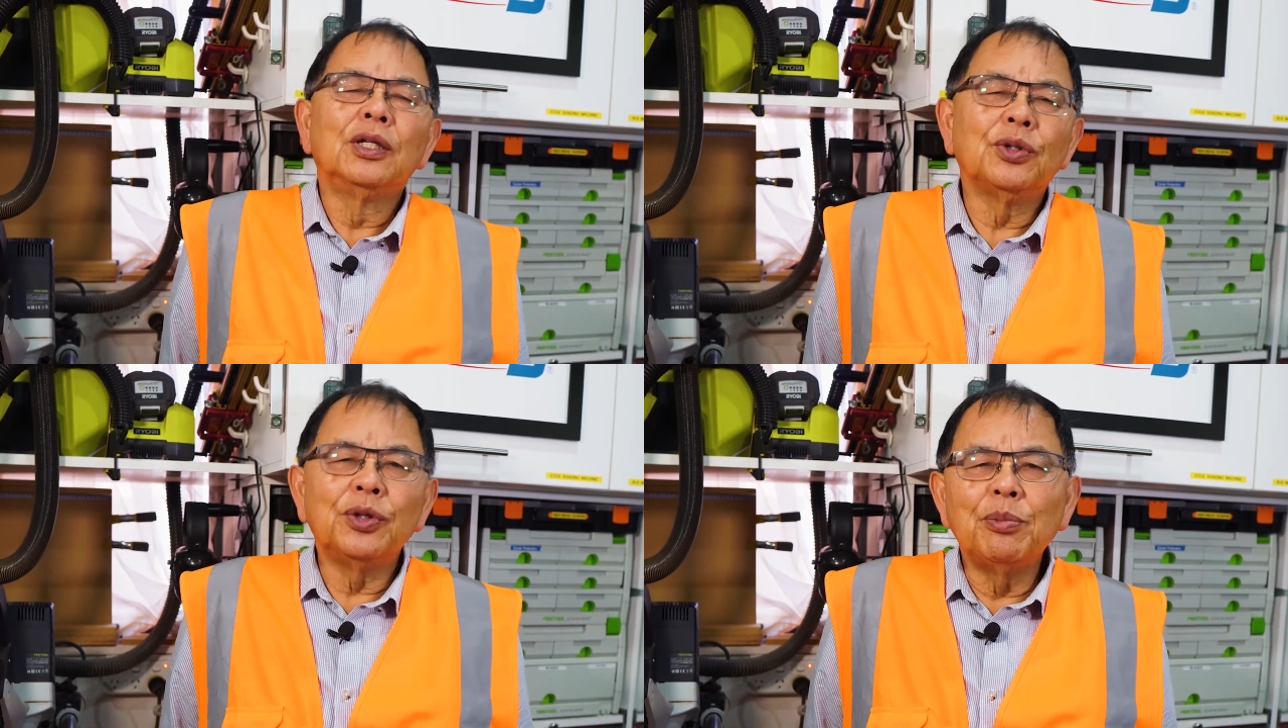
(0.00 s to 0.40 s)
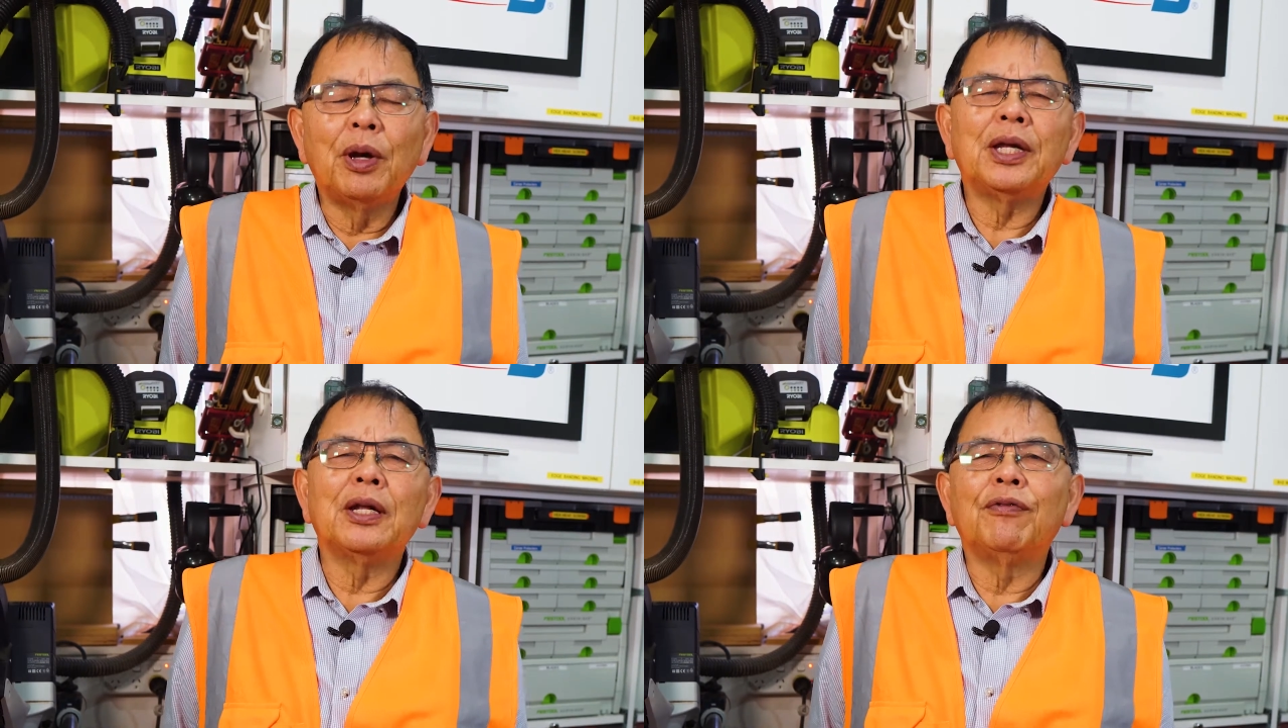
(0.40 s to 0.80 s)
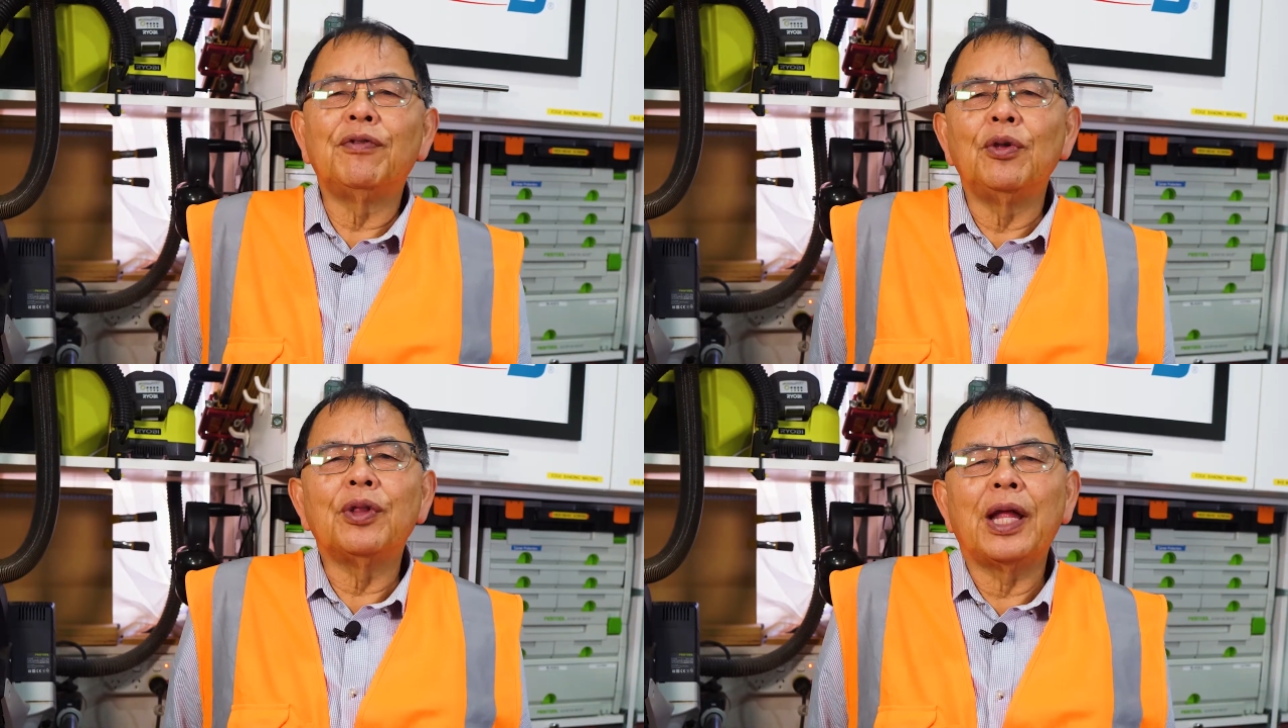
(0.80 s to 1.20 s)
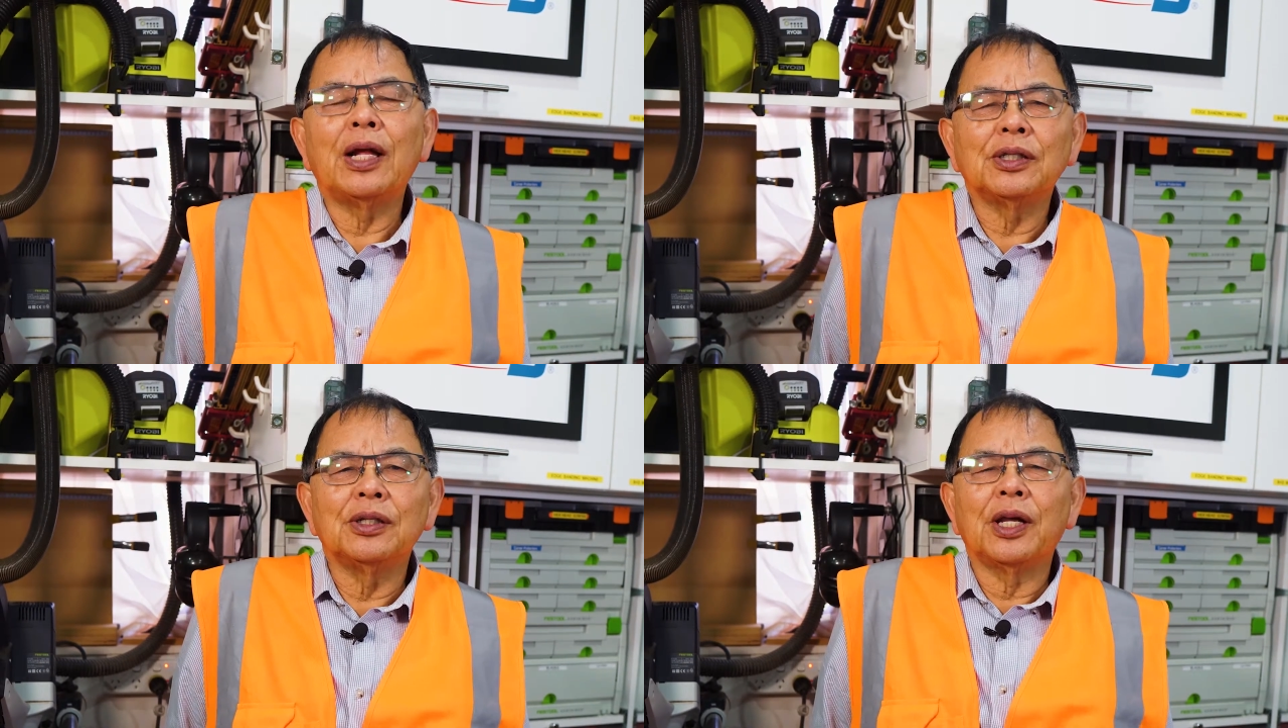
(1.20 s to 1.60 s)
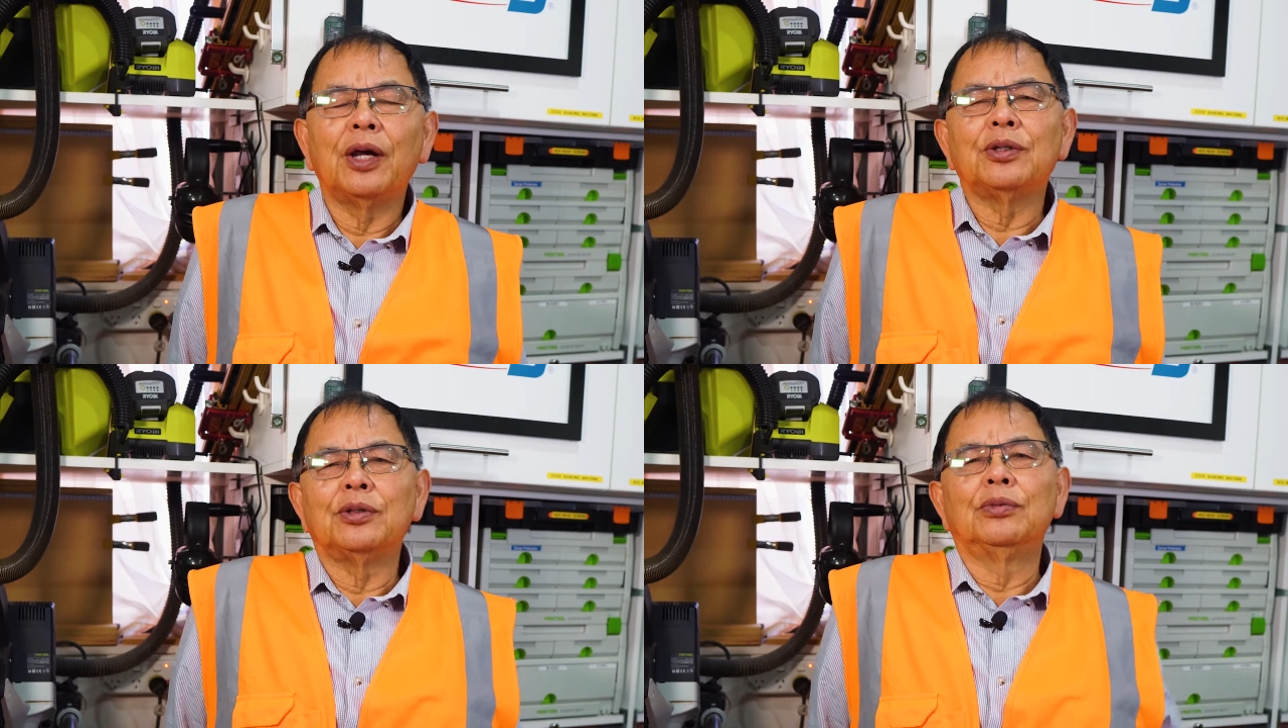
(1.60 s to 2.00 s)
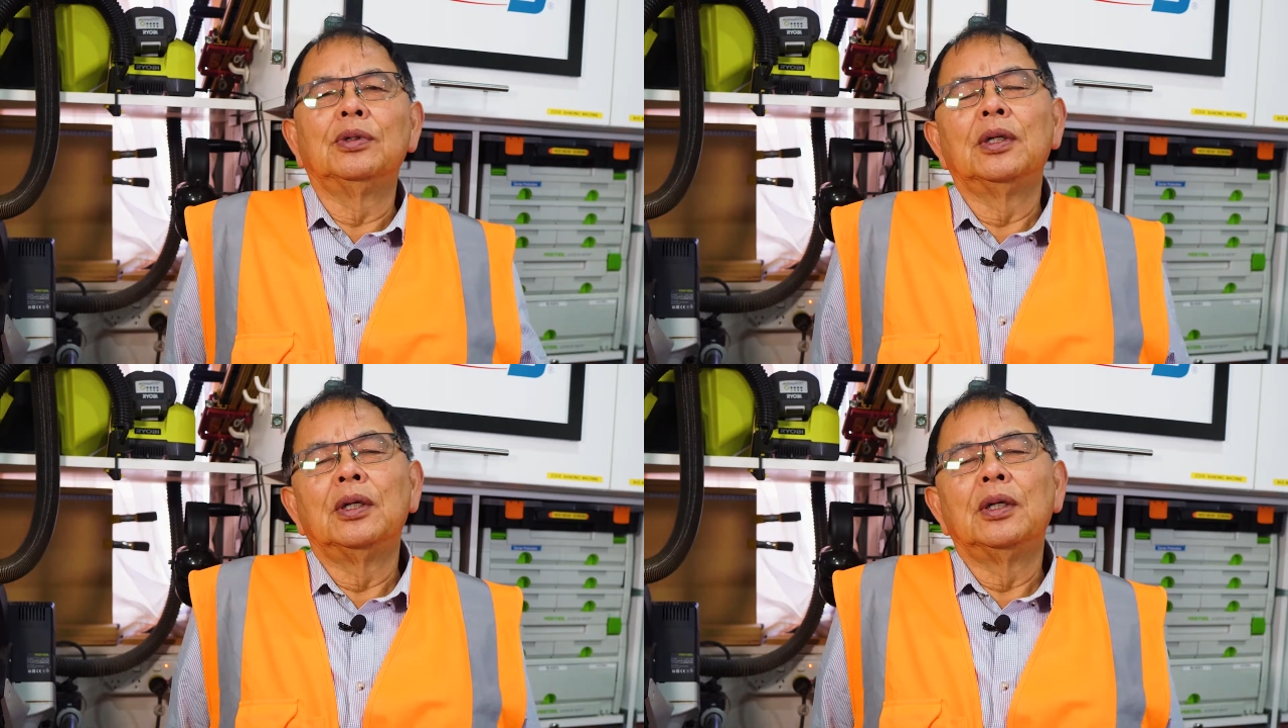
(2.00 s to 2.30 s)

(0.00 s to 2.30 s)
Sure, you might get a few thousand will go to